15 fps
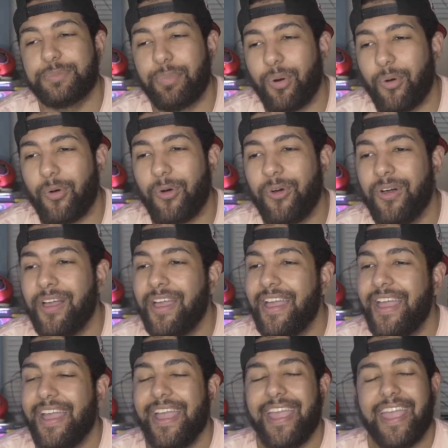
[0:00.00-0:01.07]
poll
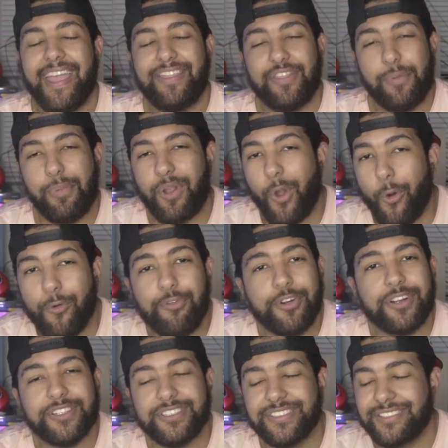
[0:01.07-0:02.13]
in the
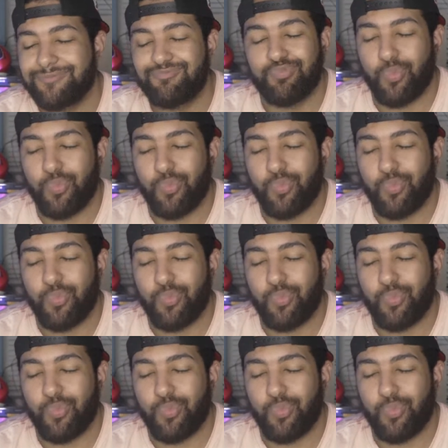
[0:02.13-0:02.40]
Gophers,